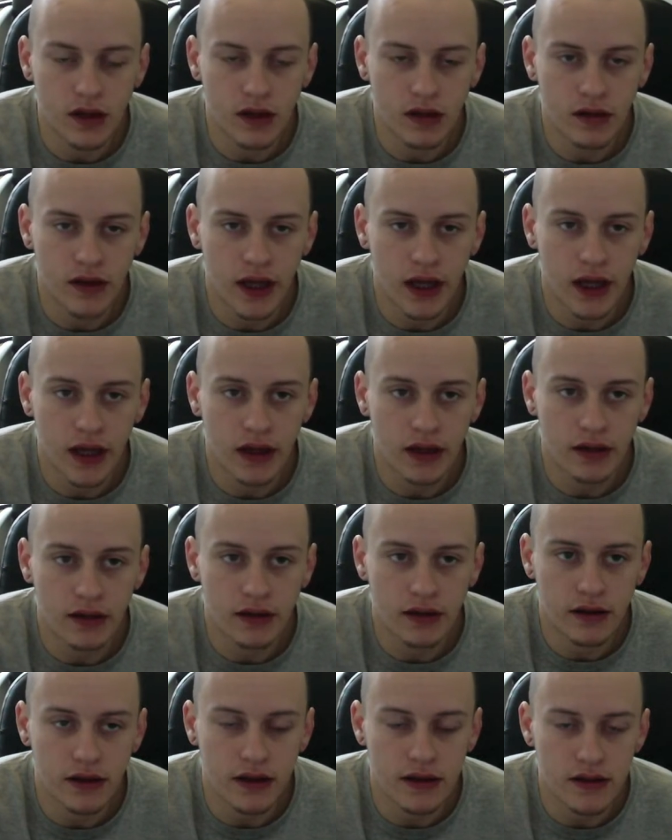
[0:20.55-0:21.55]

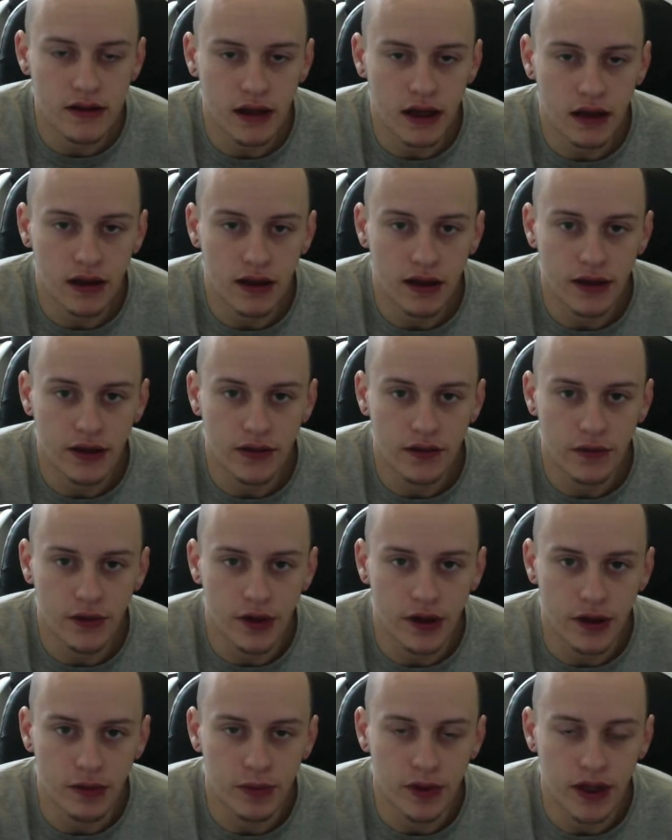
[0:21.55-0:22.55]
that can sideline you for a
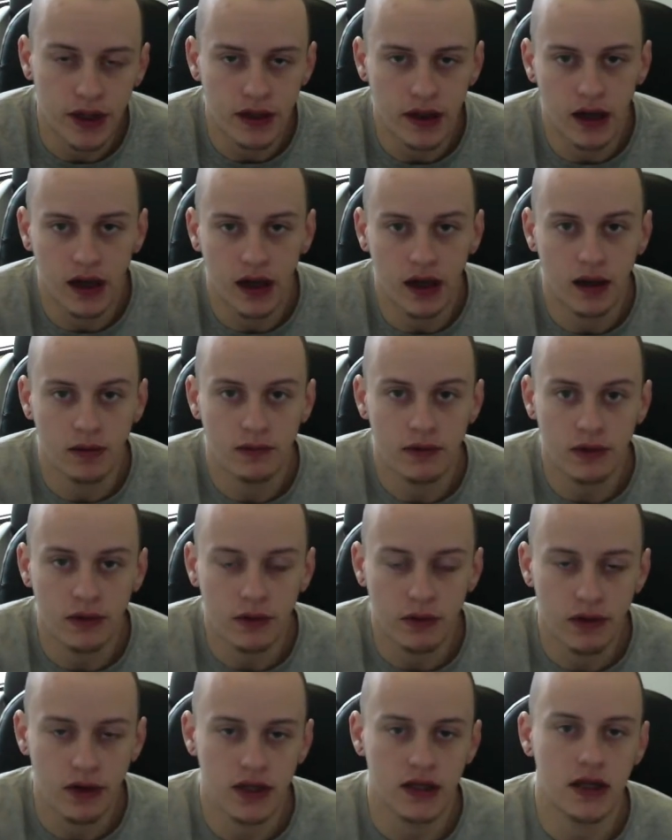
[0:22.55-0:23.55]
good bit of time, so
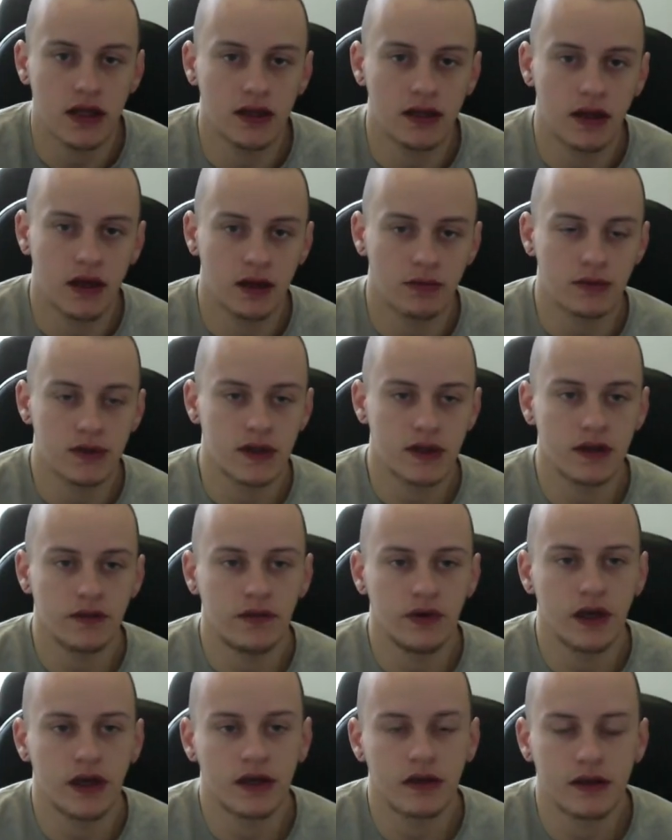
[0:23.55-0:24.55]
I want to take time to see if
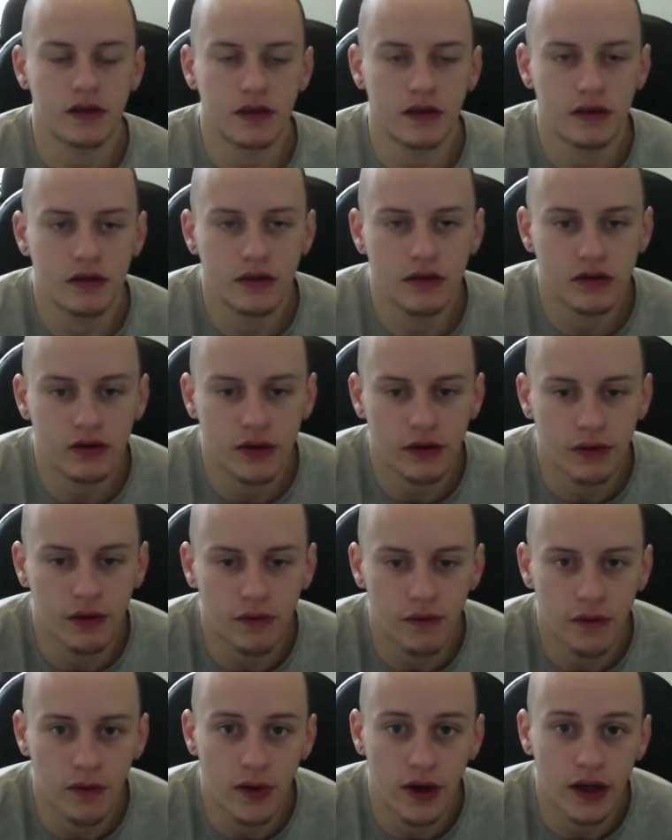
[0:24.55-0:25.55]
you guys could try to
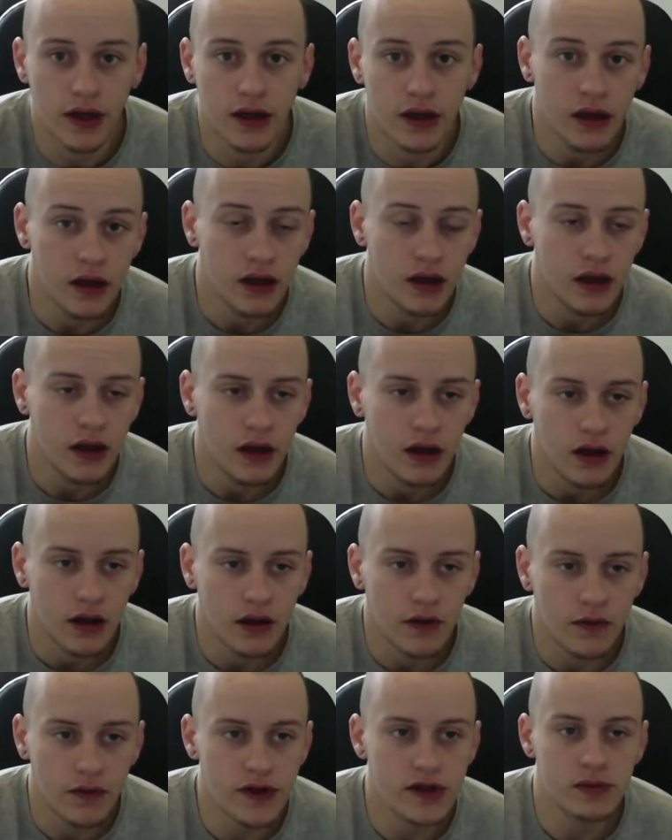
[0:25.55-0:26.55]
avoid it.
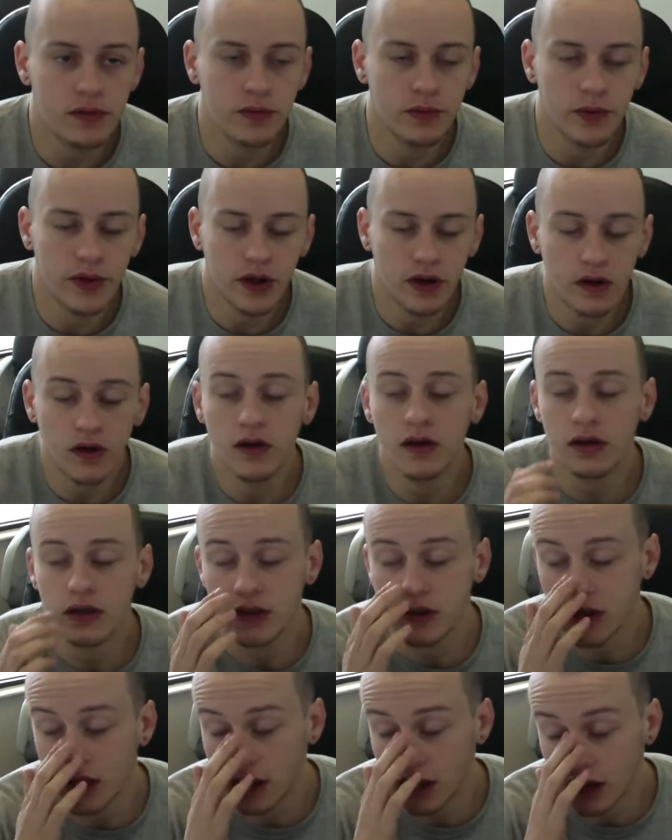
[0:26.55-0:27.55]
The first one we call,
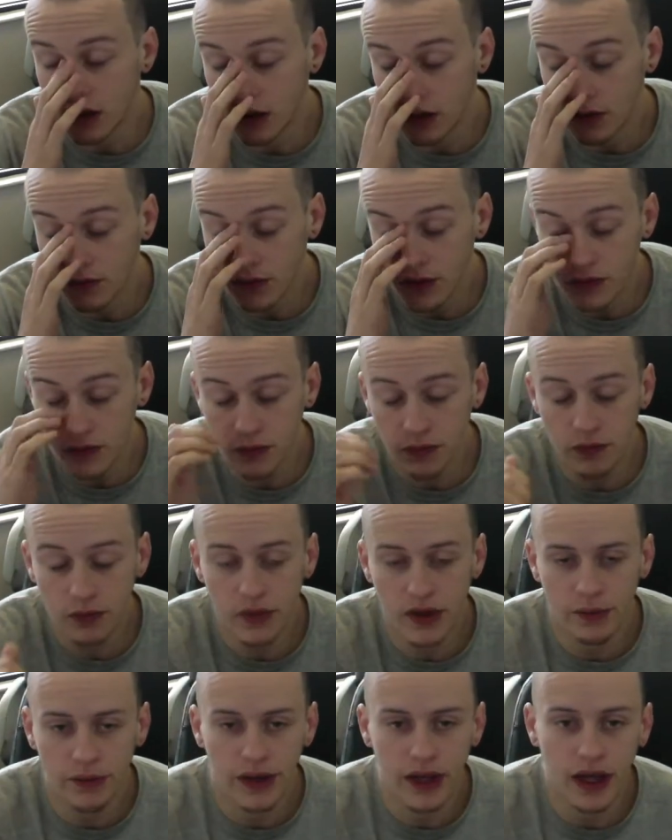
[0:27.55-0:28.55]
uh, the first one
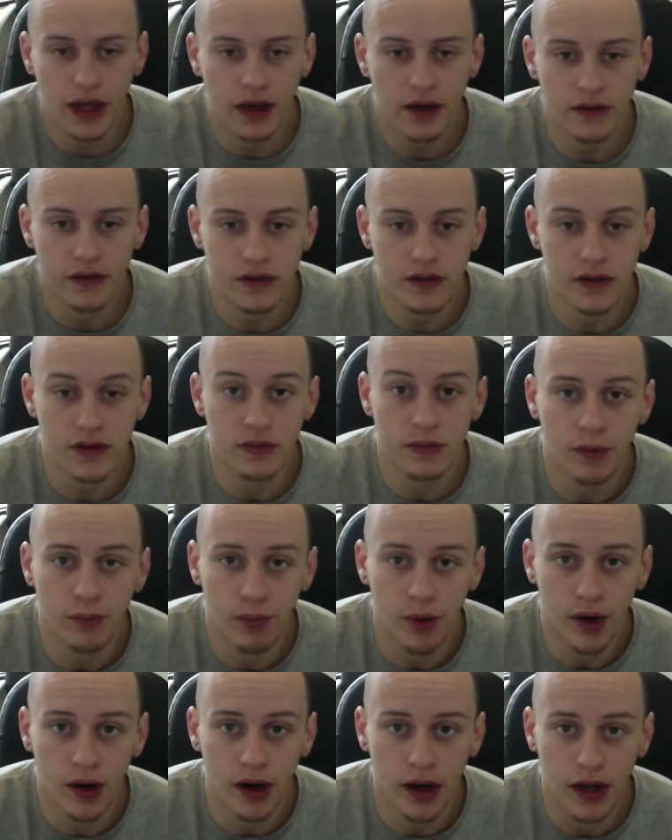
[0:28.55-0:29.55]
that we have, excuse me,
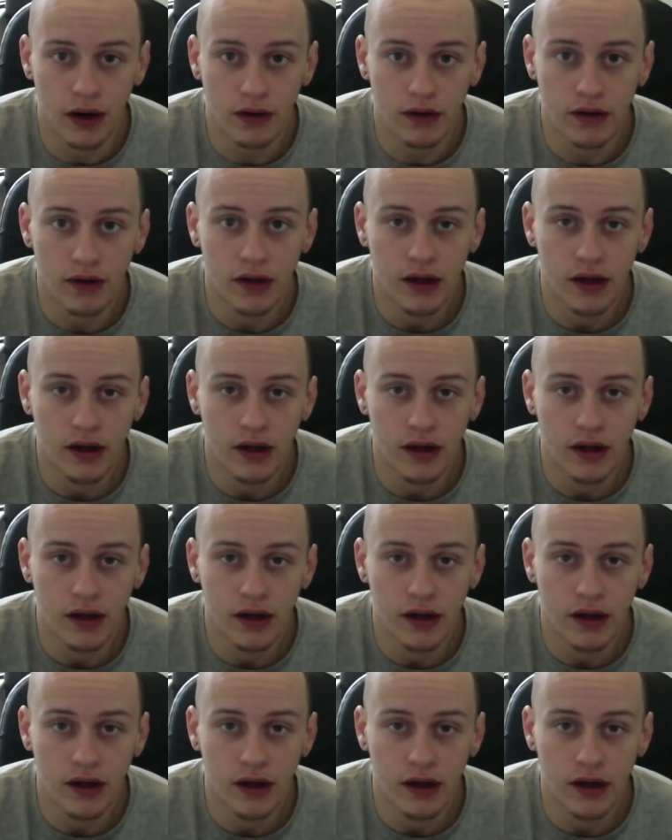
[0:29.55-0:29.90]
burnout.